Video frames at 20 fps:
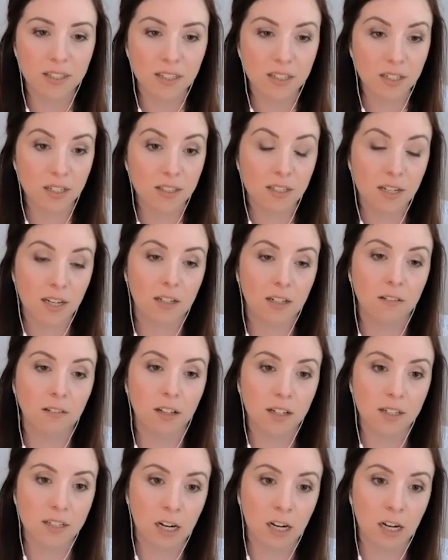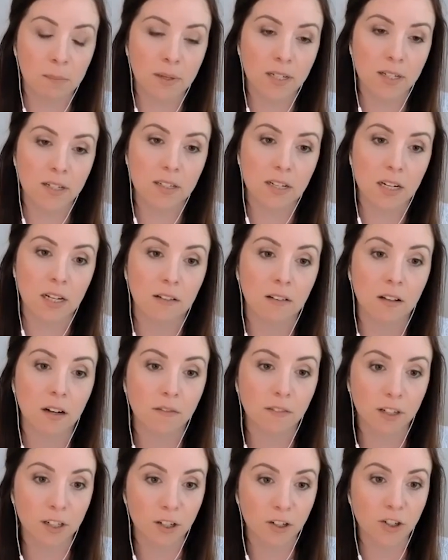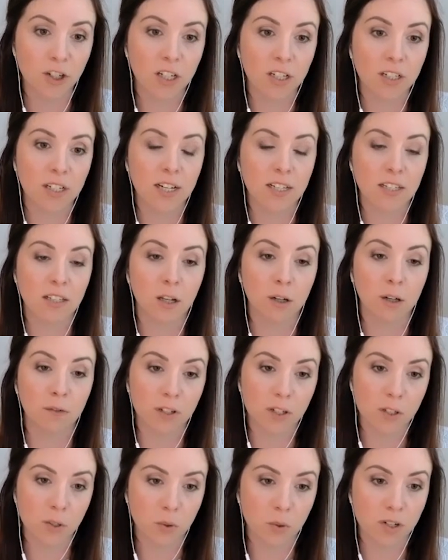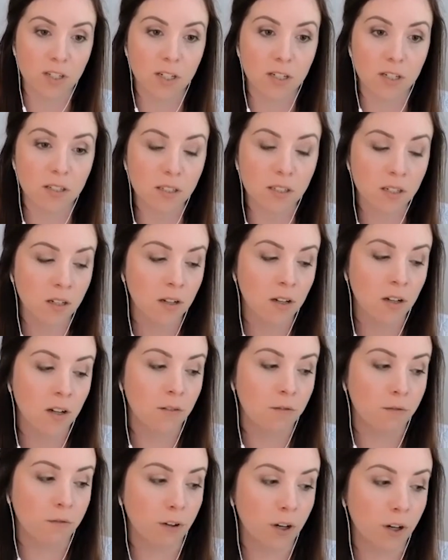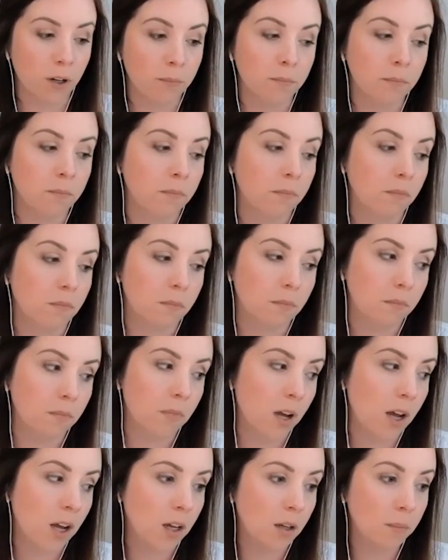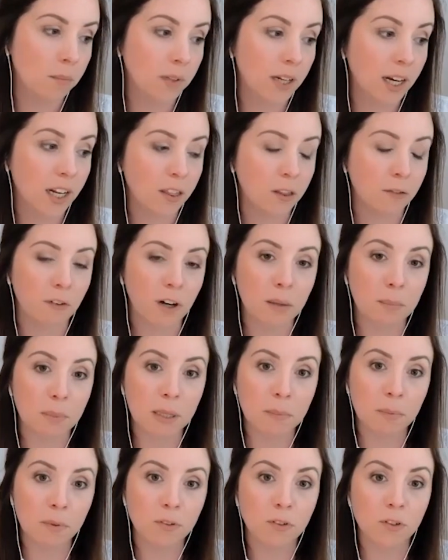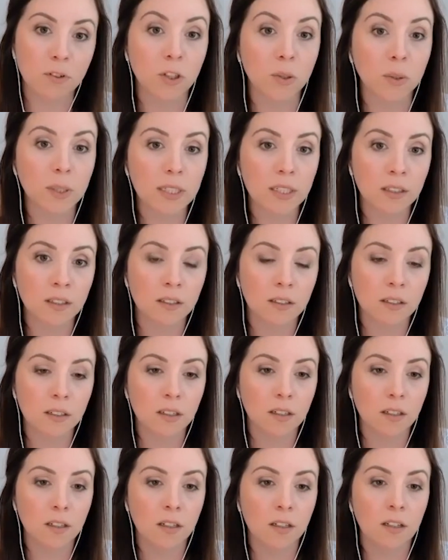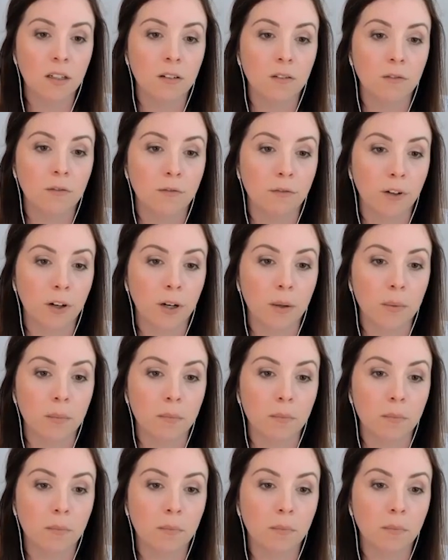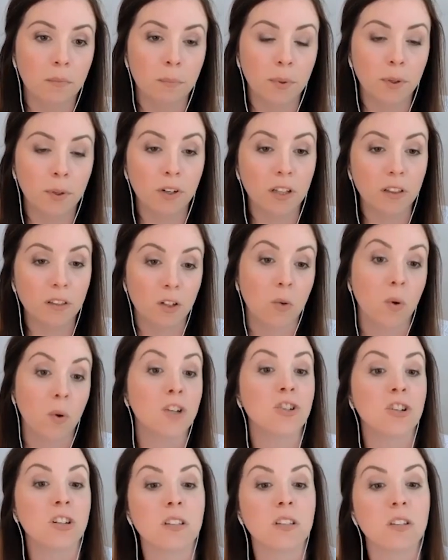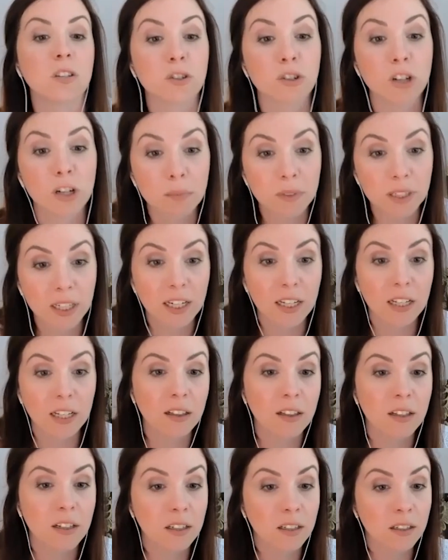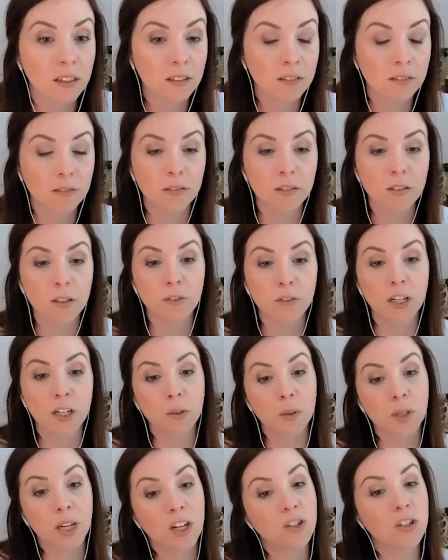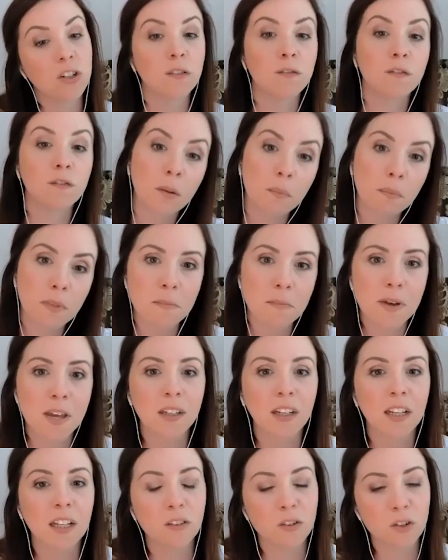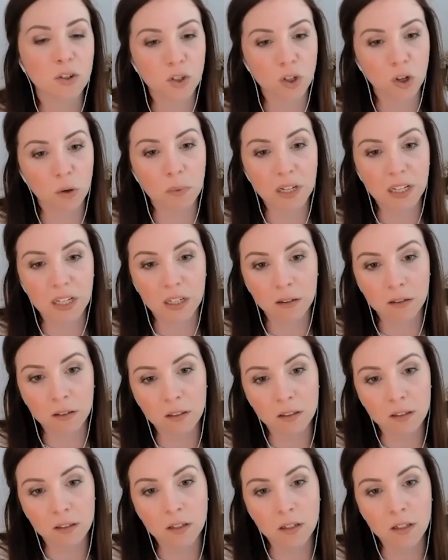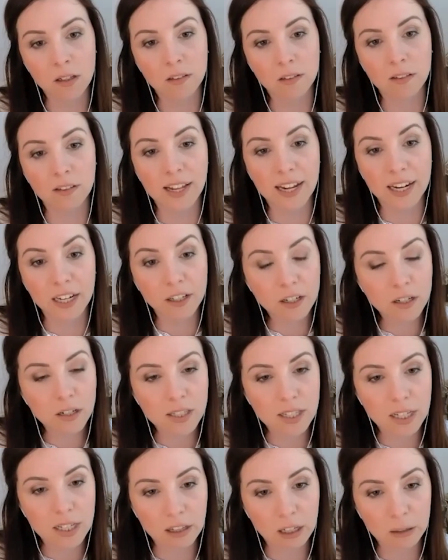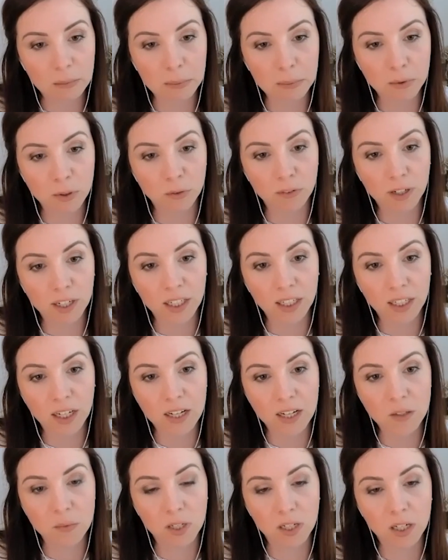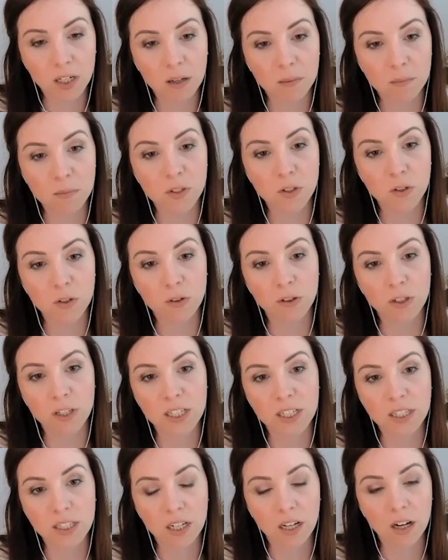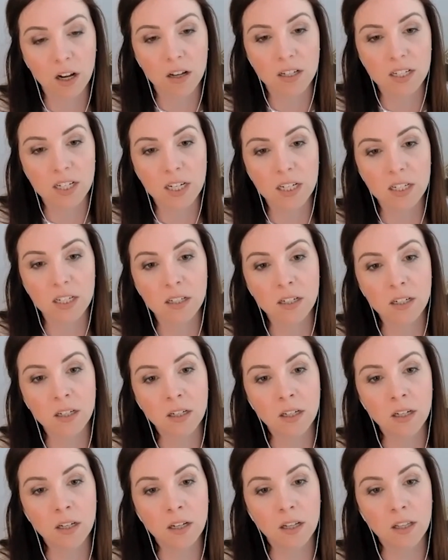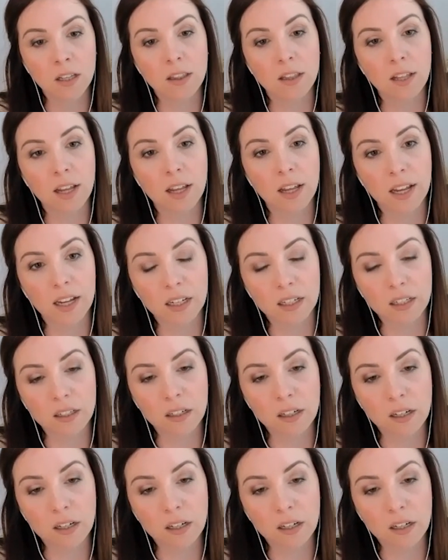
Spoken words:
does take a lot of time. It does take a lot of energy. It takes a lot of resources from getting the right people to do it, from building the questions script, getting the right location to film them in. Like, there's so many layers that a lot of people don't recognize when it comes to creating that content, that